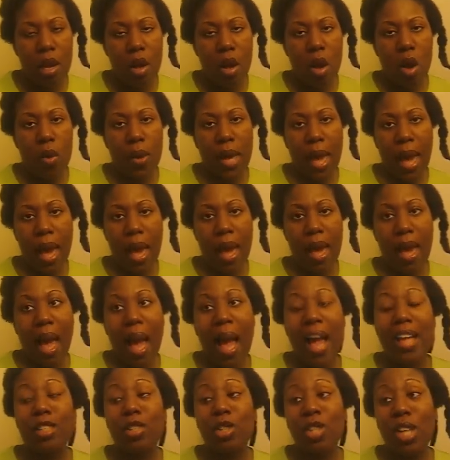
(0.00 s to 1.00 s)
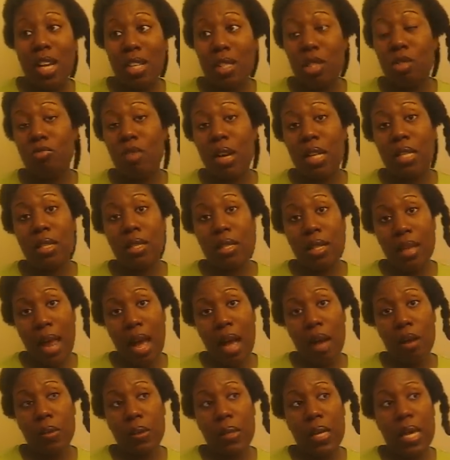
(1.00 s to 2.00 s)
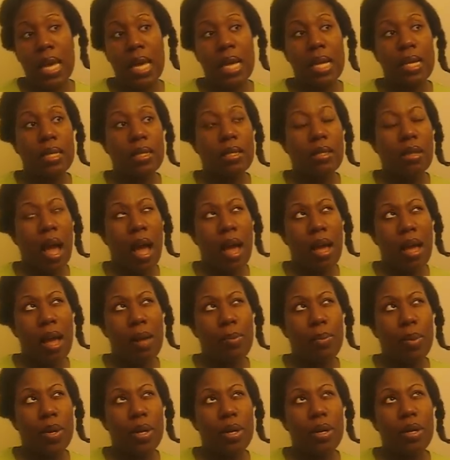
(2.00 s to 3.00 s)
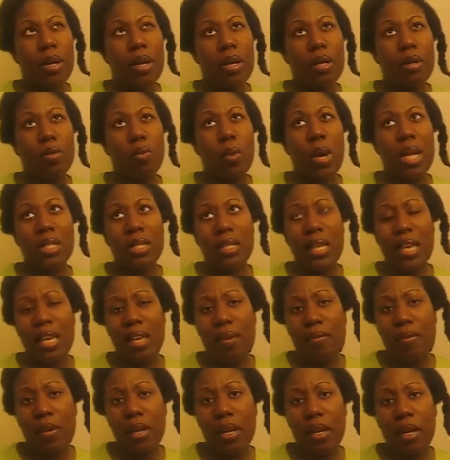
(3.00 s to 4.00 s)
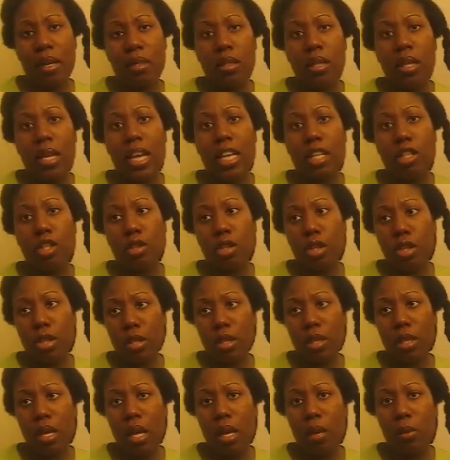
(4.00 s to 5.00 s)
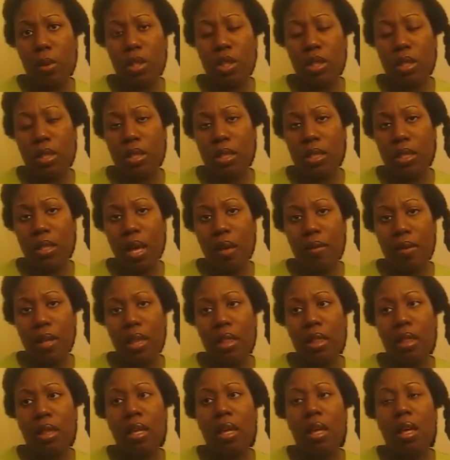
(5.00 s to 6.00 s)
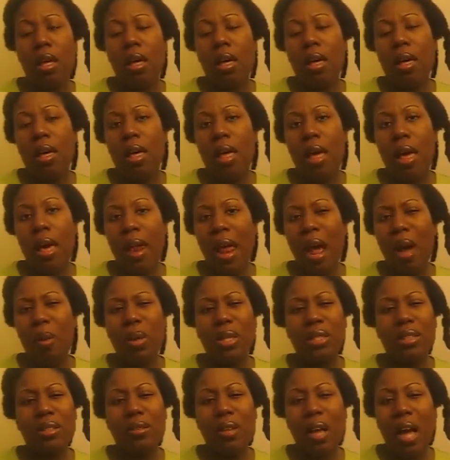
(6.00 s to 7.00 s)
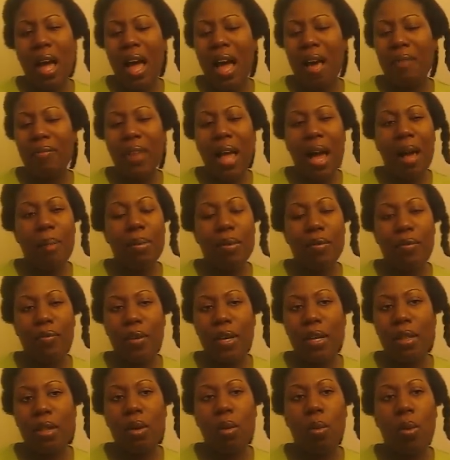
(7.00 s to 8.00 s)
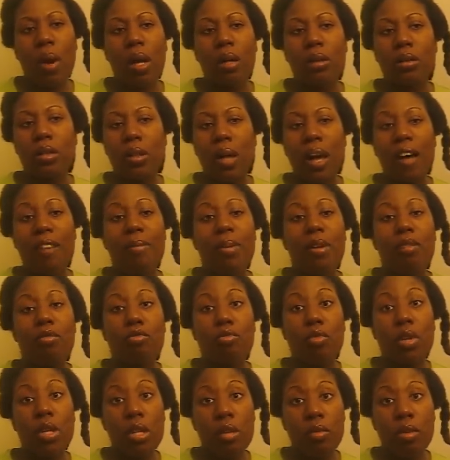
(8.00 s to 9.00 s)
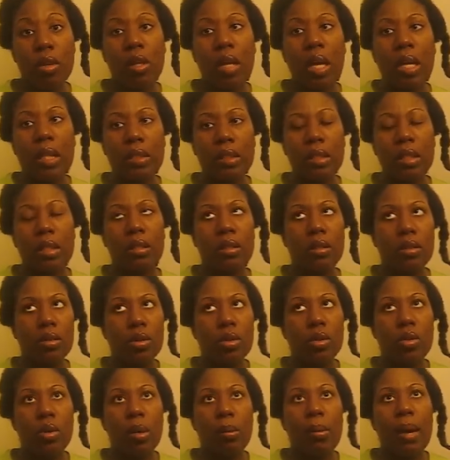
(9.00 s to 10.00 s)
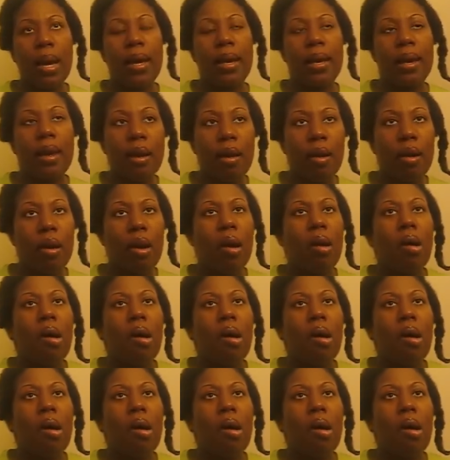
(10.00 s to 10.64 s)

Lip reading: Okay, I just rinsed it out, and I put it in Wednesday evening. Today's Thursday, which is the 7th, and I have not been feeling well, so I've been really reluctant in doing my hair.